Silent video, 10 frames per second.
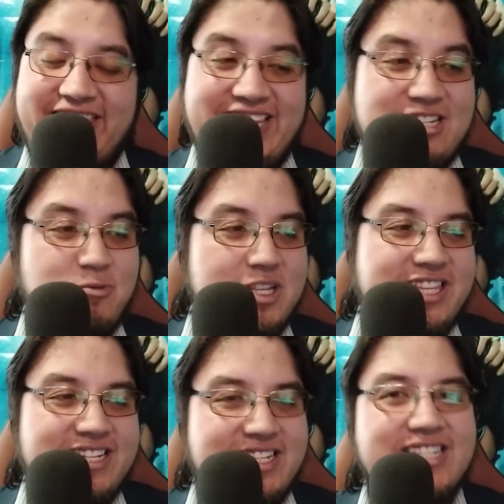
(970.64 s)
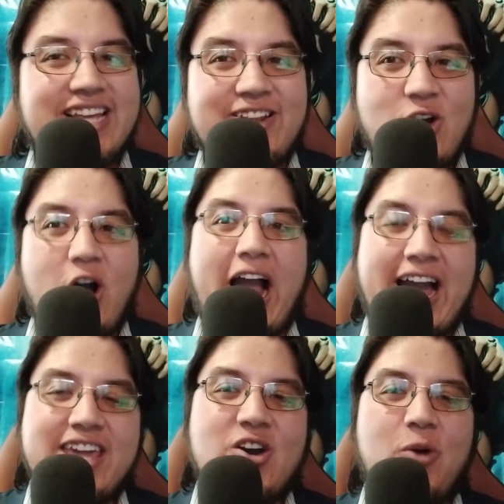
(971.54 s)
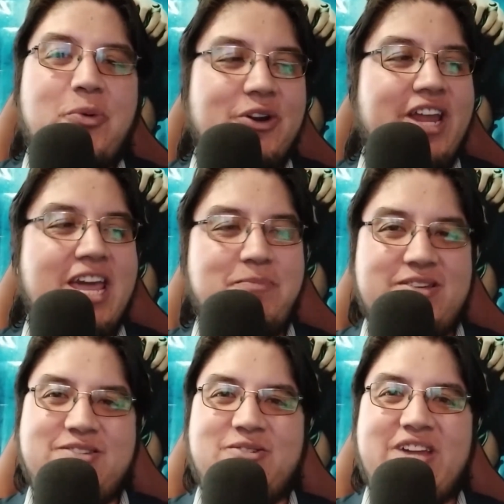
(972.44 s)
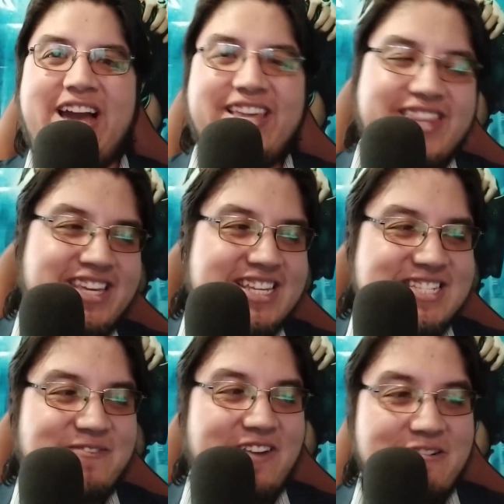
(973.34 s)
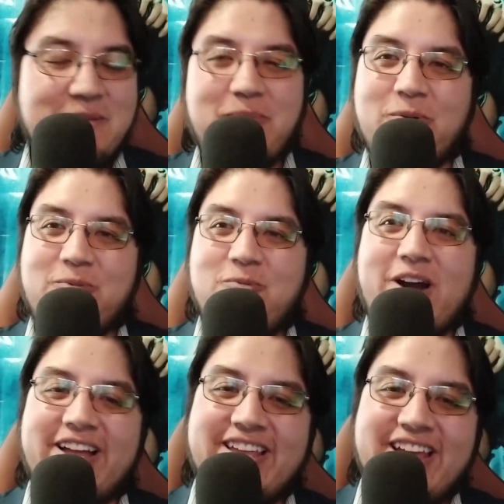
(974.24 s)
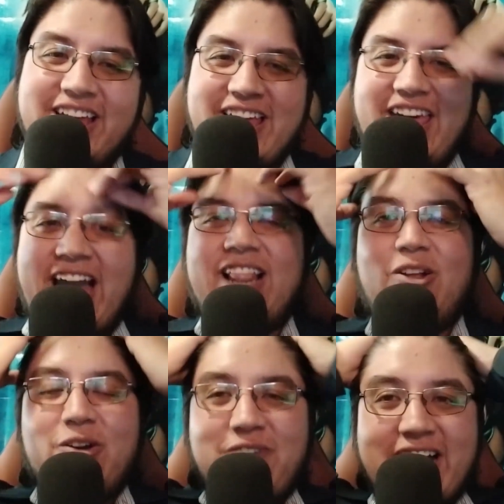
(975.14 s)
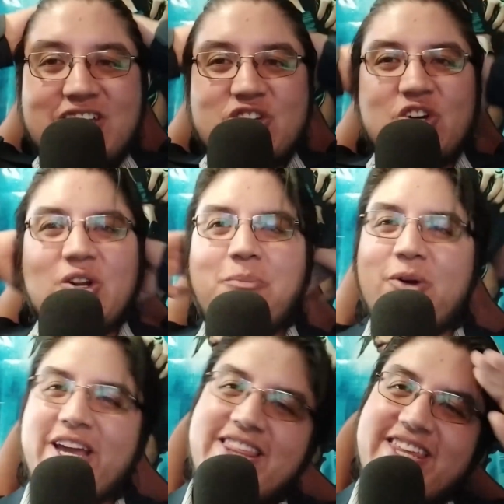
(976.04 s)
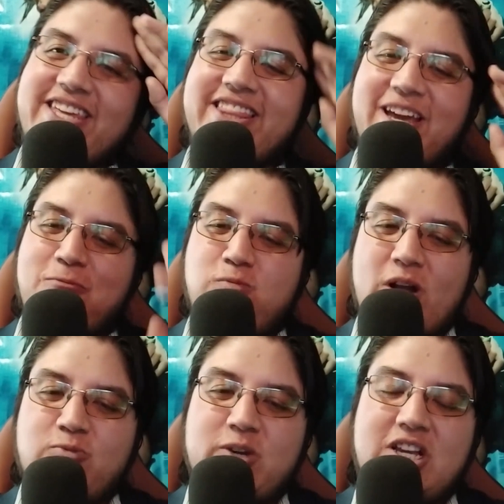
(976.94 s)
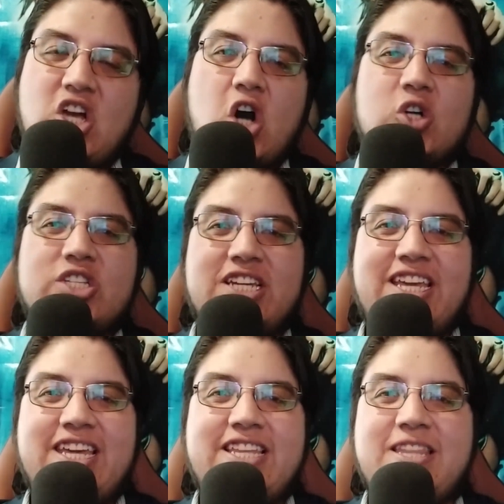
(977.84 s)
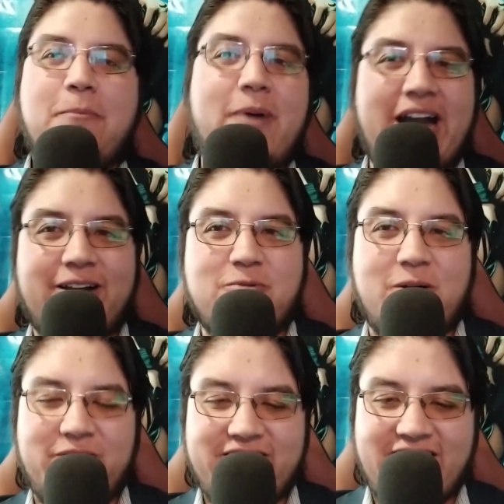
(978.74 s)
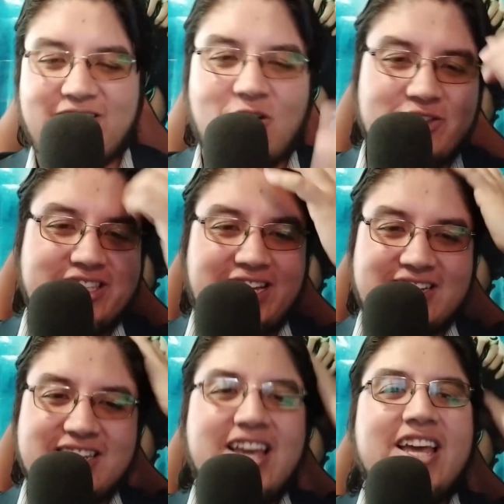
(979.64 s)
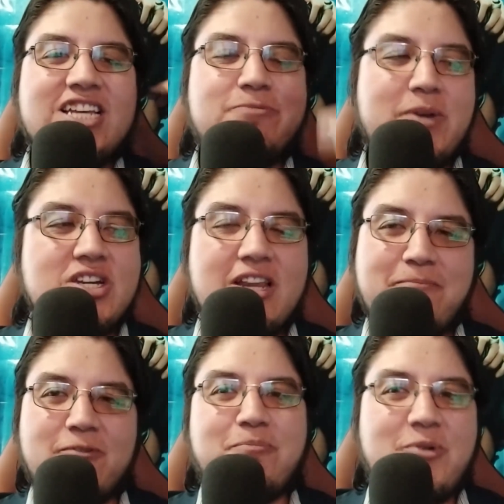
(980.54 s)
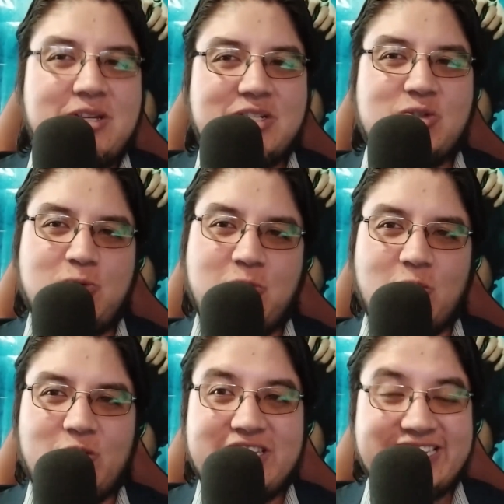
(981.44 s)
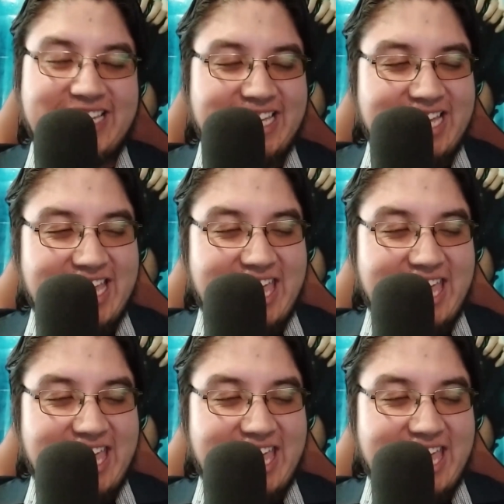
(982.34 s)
This is an eye-opener episode. I think it's a very important one. A lot of action, but I think what we got in the background, in the context, especially for Prince Suko, is